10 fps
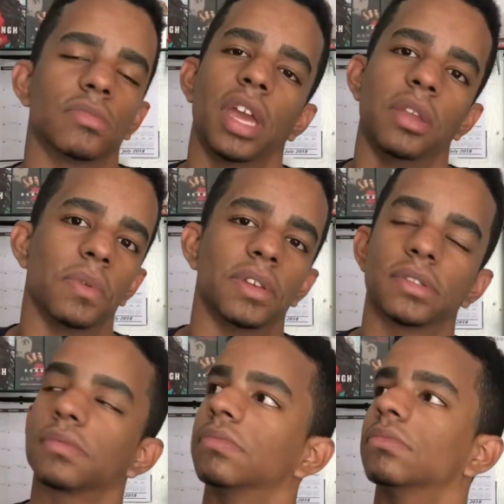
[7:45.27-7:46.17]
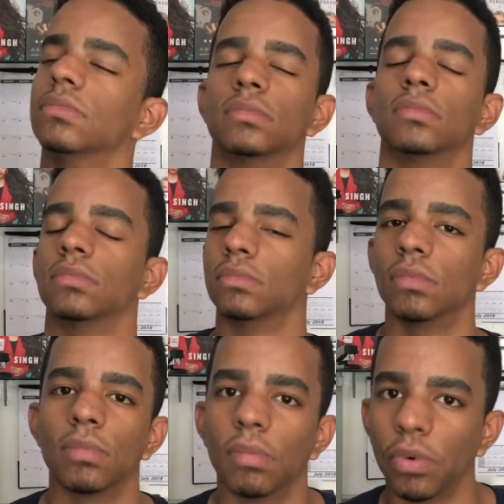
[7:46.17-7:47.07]
Anyways,
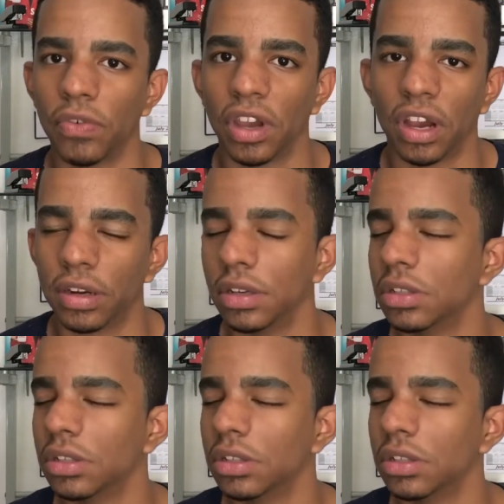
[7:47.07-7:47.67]
moving on.